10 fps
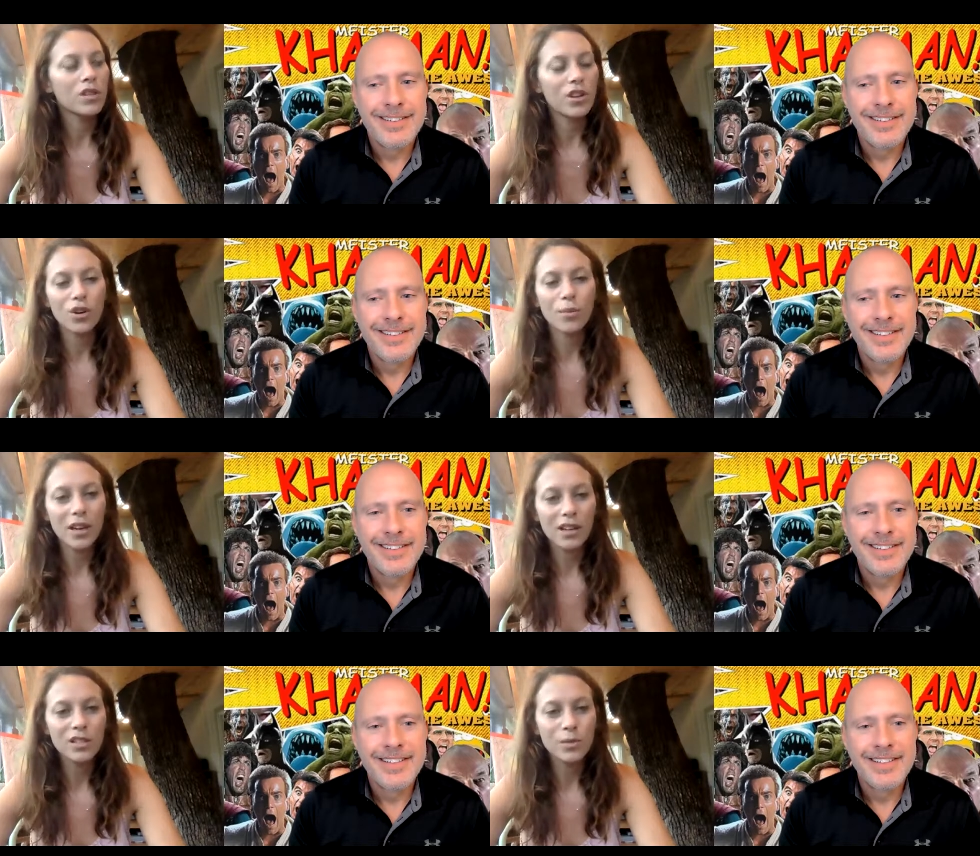Speaker 1: younger
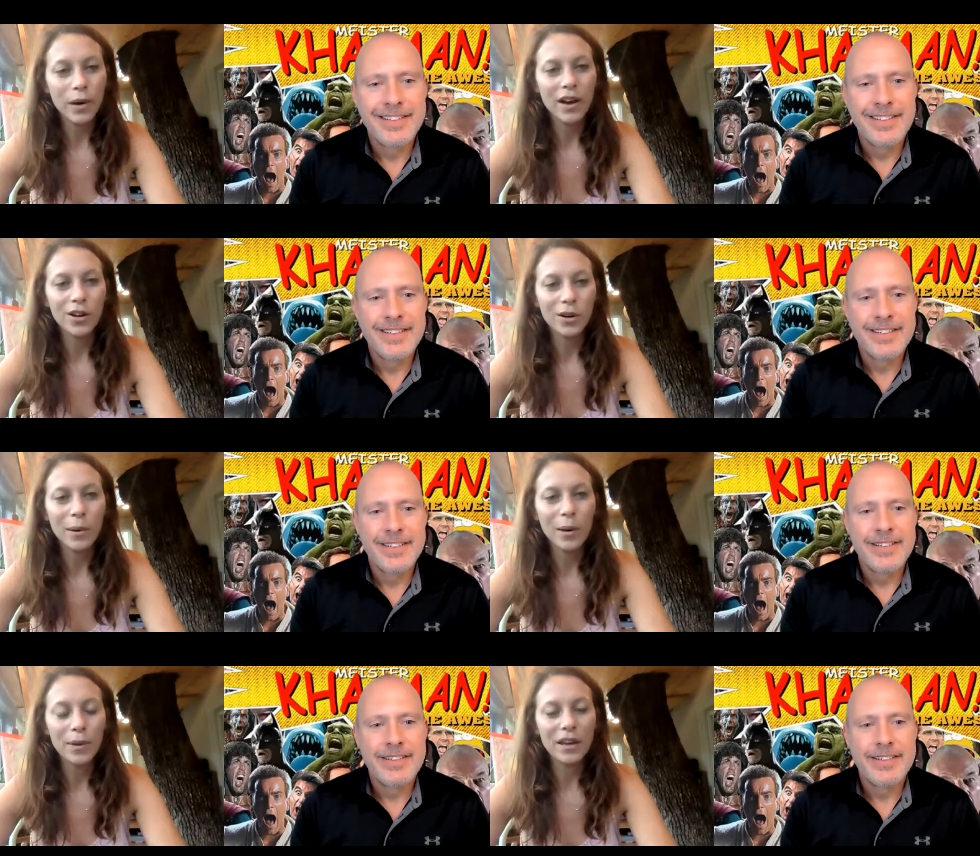being inspired
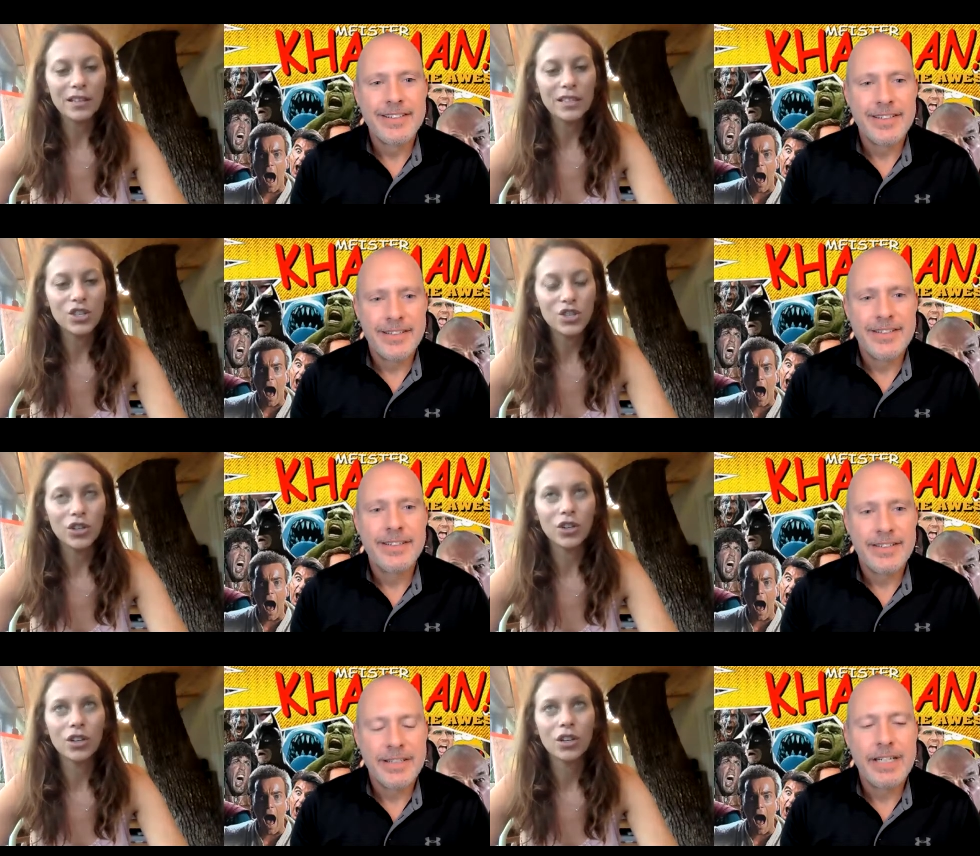about being a
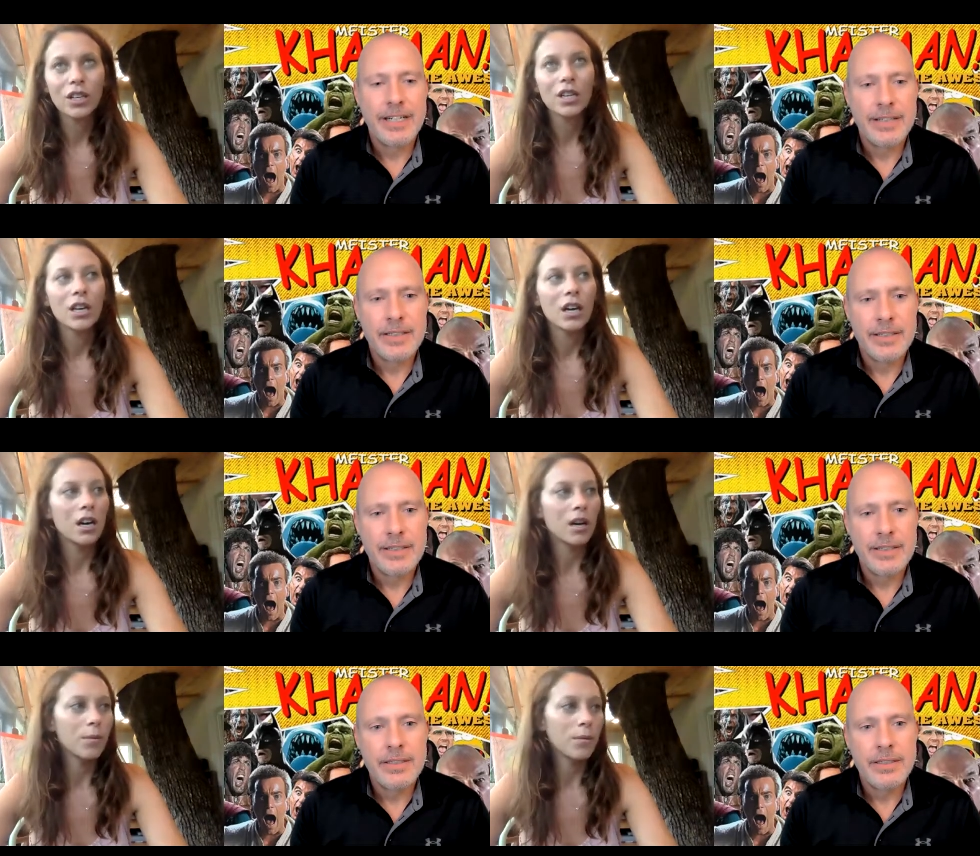teacher. Yeah
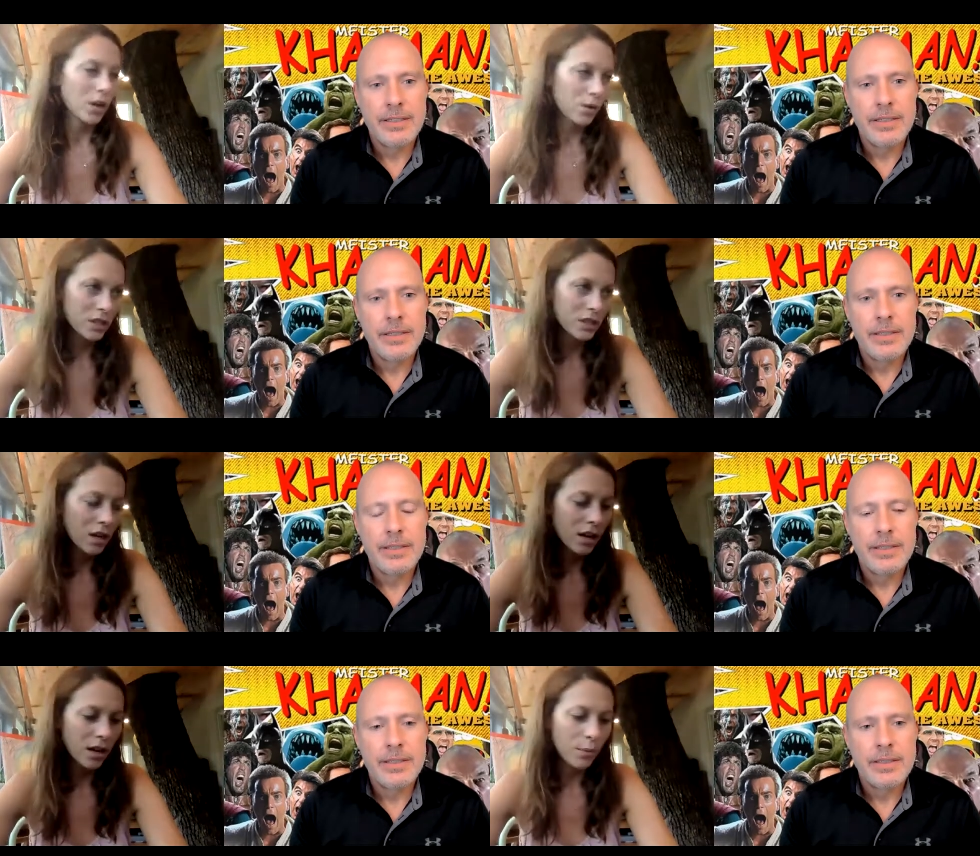there was a
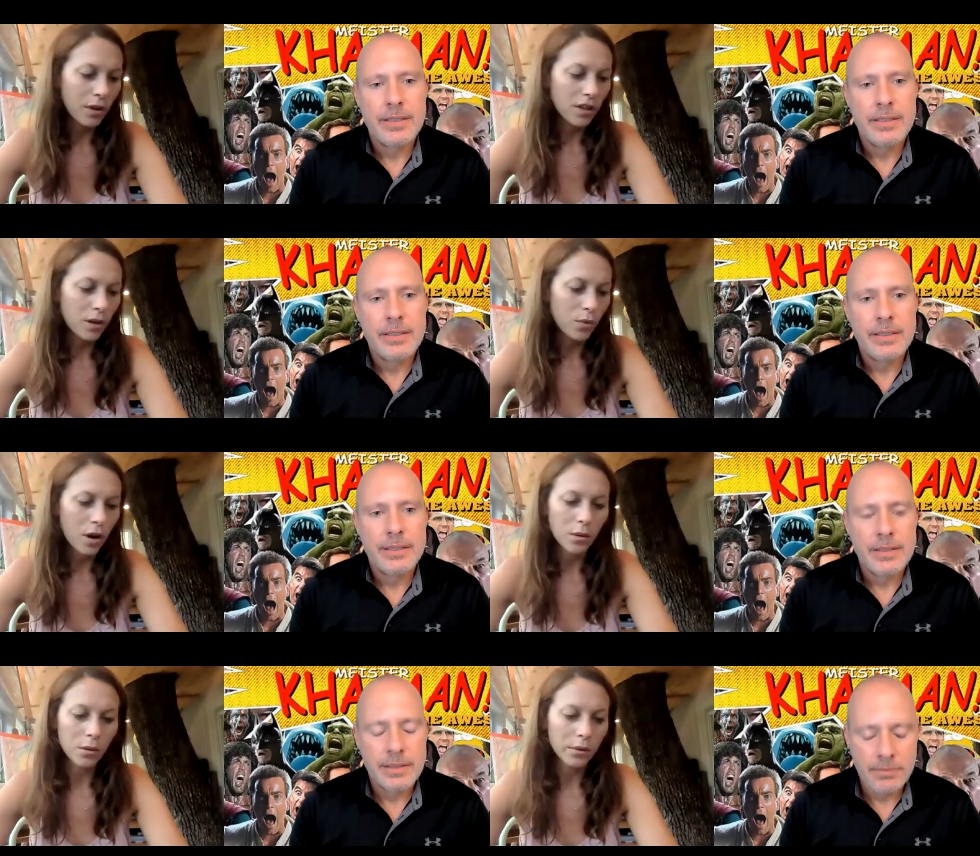time, I think
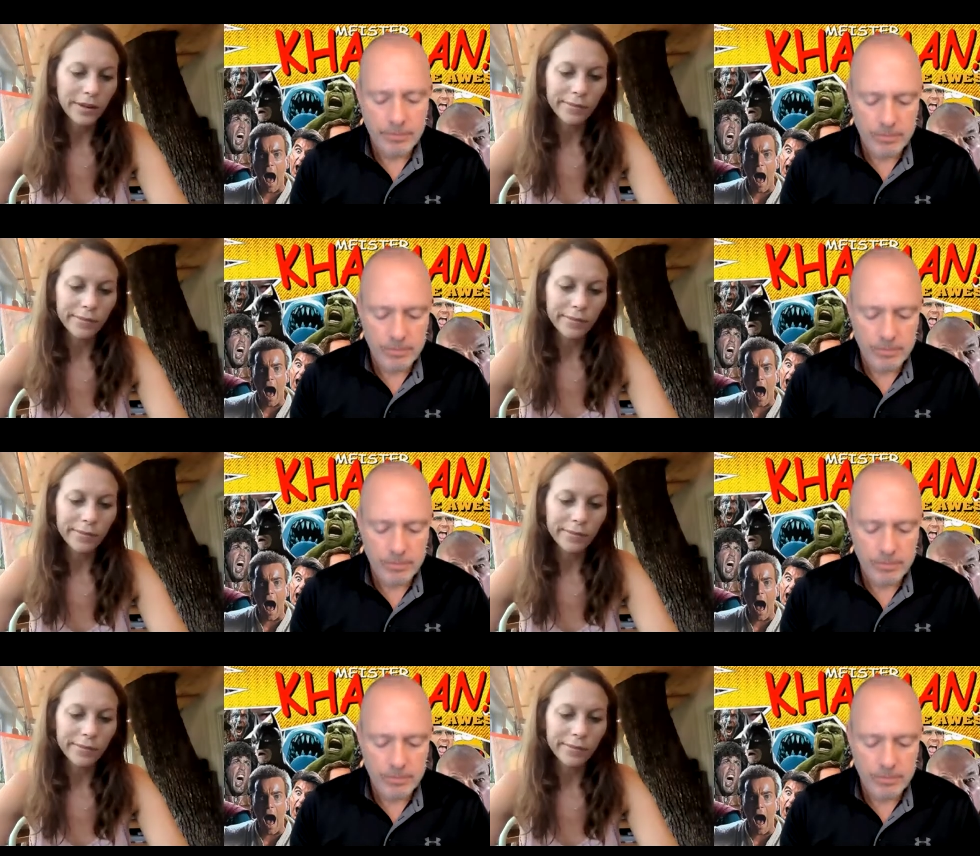probably